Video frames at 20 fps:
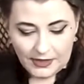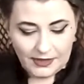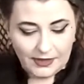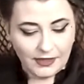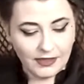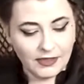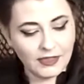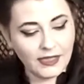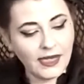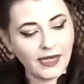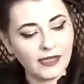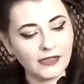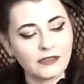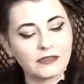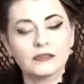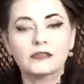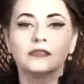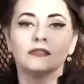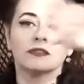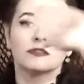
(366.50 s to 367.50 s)
That
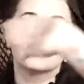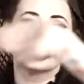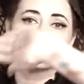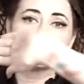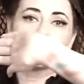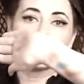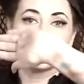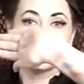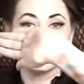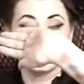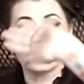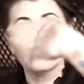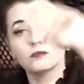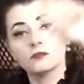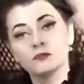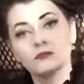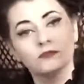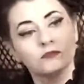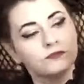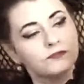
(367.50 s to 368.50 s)
is the red.
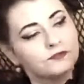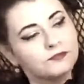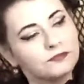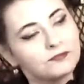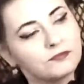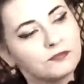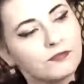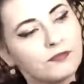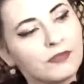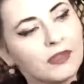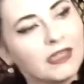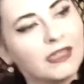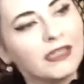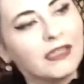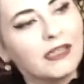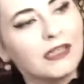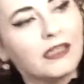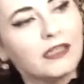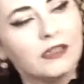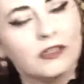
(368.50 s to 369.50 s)

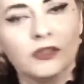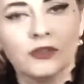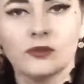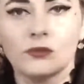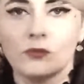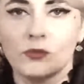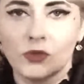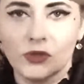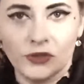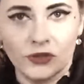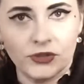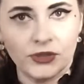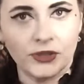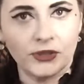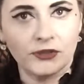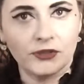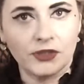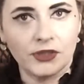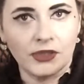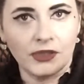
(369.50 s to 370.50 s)
A little more
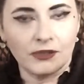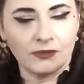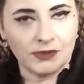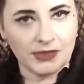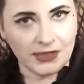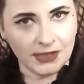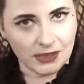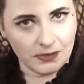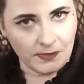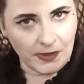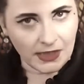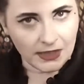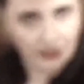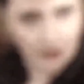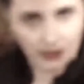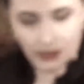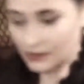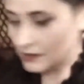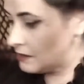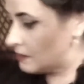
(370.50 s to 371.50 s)
sheer than I was
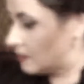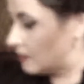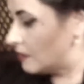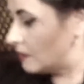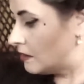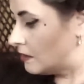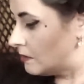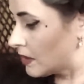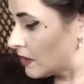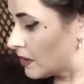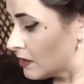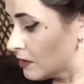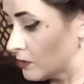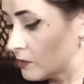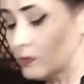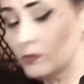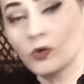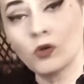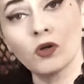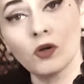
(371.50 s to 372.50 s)
expecting. A
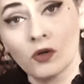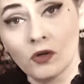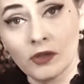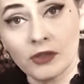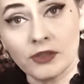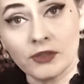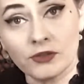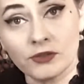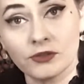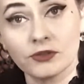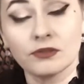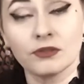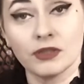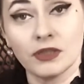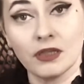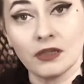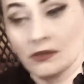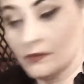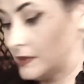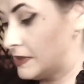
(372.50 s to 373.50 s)
little more orange than
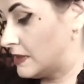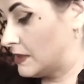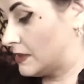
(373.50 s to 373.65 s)
I was